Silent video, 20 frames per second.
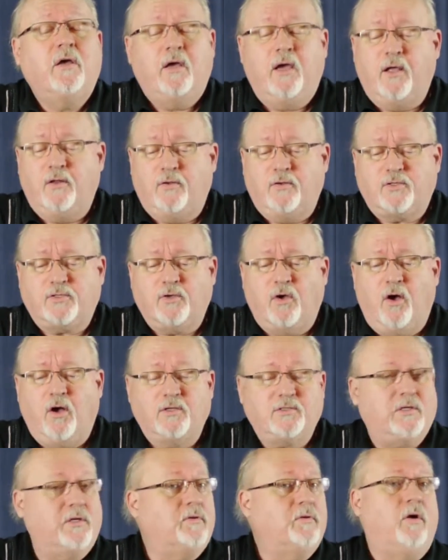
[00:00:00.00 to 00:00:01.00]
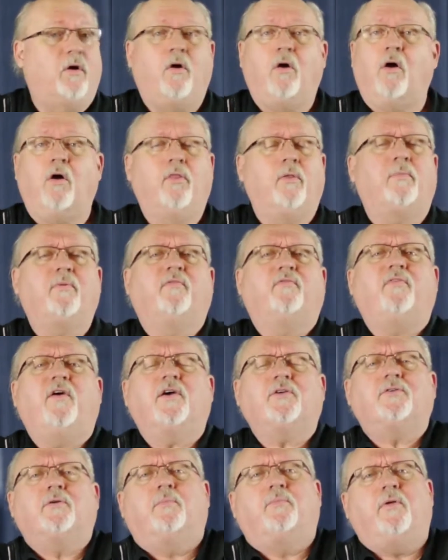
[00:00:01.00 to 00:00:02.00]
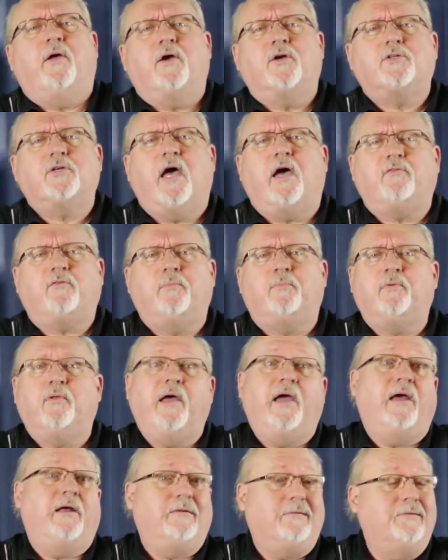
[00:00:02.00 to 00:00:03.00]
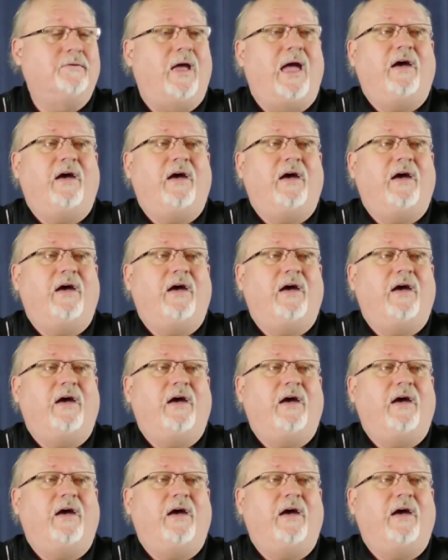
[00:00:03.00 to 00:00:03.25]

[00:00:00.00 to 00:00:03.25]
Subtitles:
and they're songs that all the professional players have to play it.